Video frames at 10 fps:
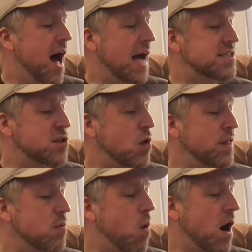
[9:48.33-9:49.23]
I
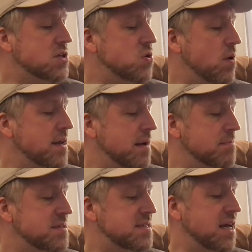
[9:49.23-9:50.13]
slowly walked toward him,
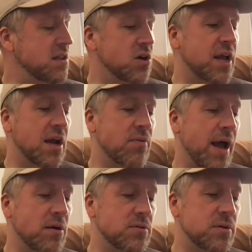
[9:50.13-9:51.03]
still looking
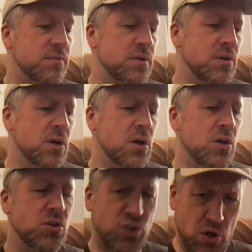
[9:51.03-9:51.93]
around.
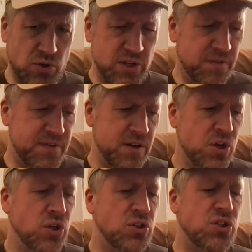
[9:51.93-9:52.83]
"Joseph,
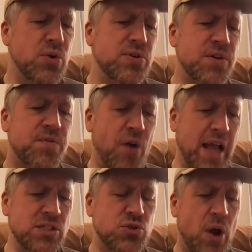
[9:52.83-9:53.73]
did you and your
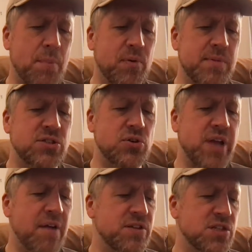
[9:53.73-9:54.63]
friends trample Mr.
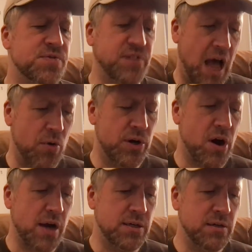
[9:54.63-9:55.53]
Davis's flower
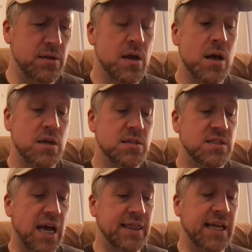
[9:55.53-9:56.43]
garden?"
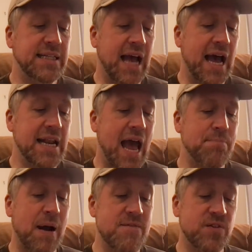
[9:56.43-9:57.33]
Suddenly, Dad had
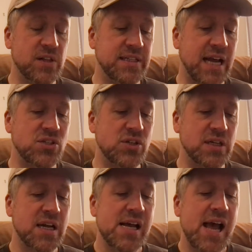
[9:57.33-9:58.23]
my full attention,
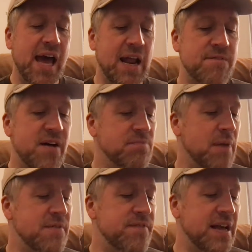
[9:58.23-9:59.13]
and I felt
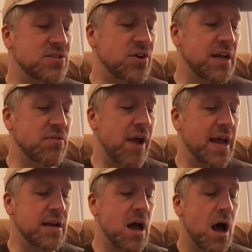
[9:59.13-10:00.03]
my face turning red.